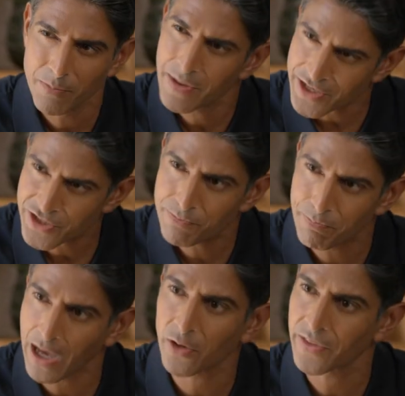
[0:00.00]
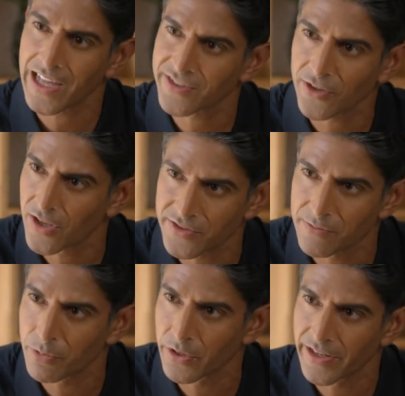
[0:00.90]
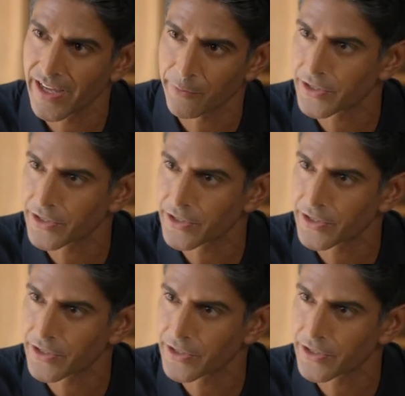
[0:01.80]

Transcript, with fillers: Maybe I should bottle that sauce and put it on